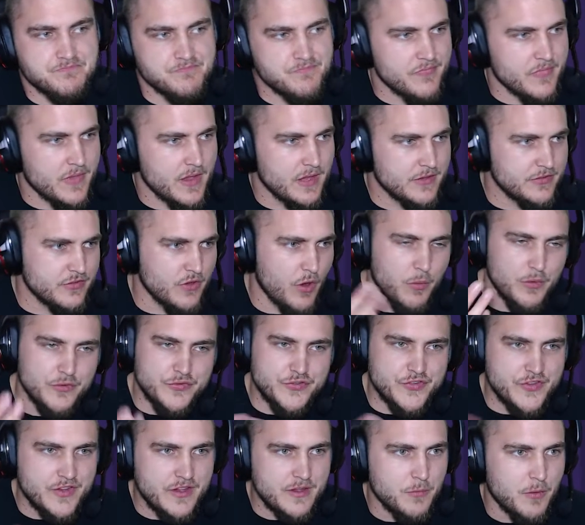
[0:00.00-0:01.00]
So we'll
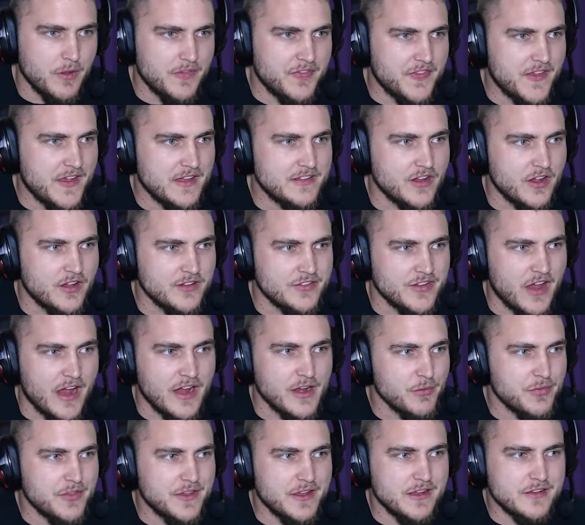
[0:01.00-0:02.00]
see what that does. I
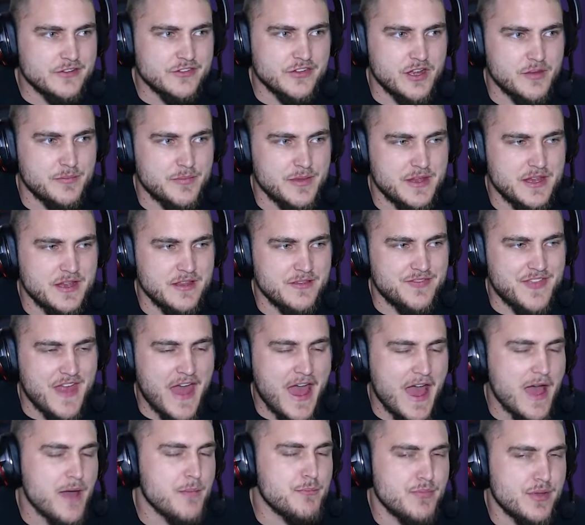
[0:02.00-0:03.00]
don't think it's going to be
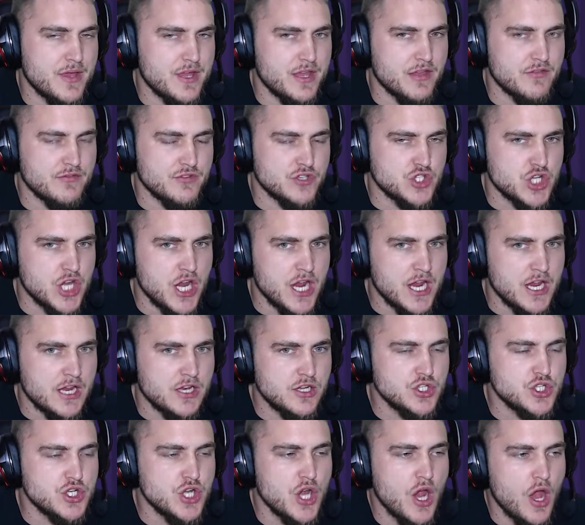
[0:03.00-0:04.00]
that big of a
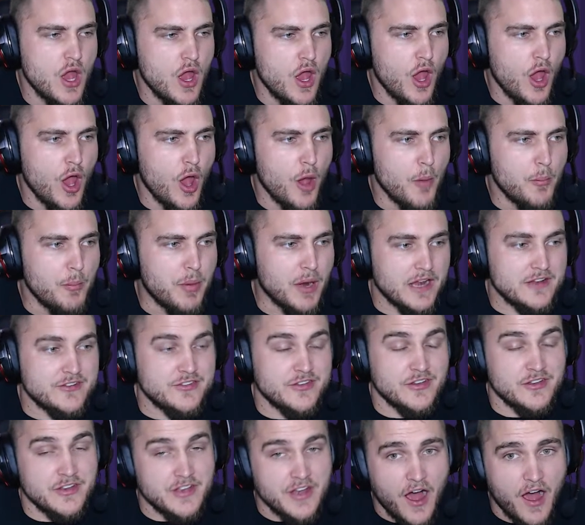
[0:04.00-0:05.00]
change, but it's
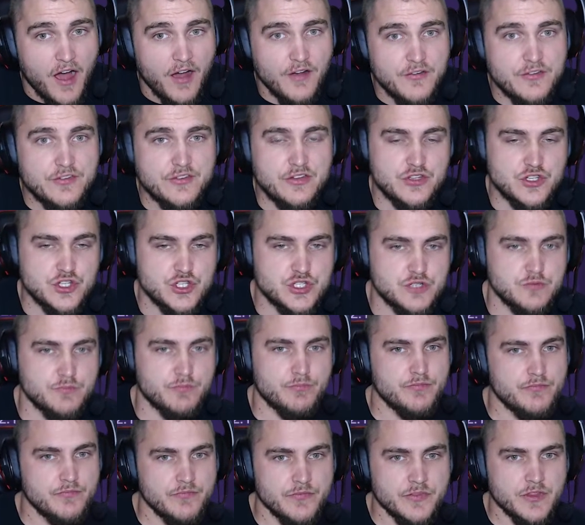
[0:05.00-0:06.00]
enough to just,
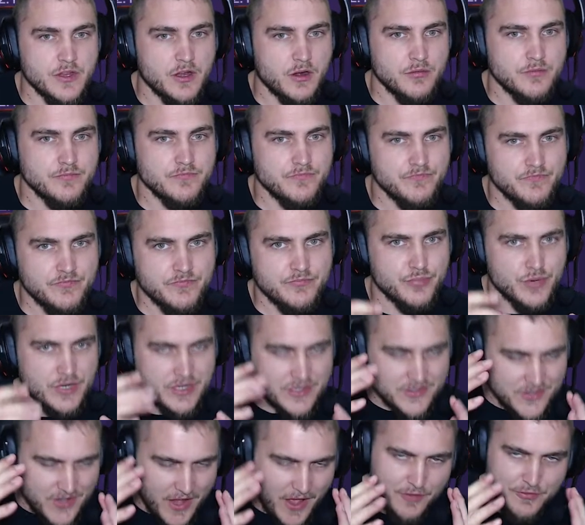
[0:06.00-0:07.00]
you know, bring
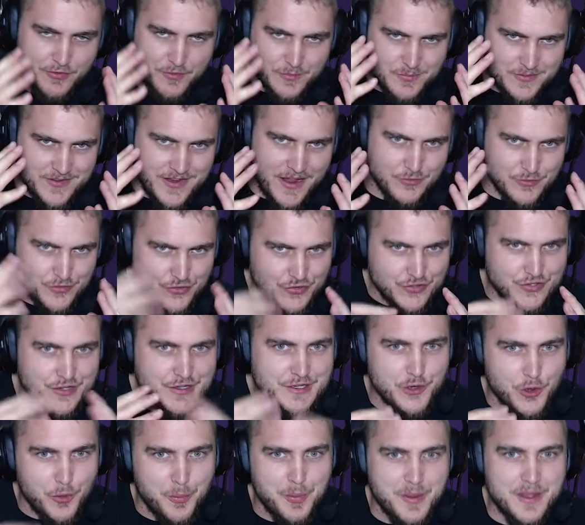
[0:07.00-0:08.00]
Talonflame down just a
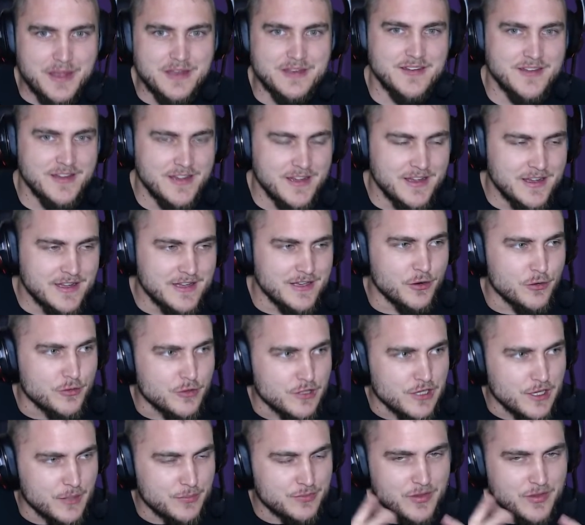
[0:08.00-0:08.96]
little bit, you know, clip some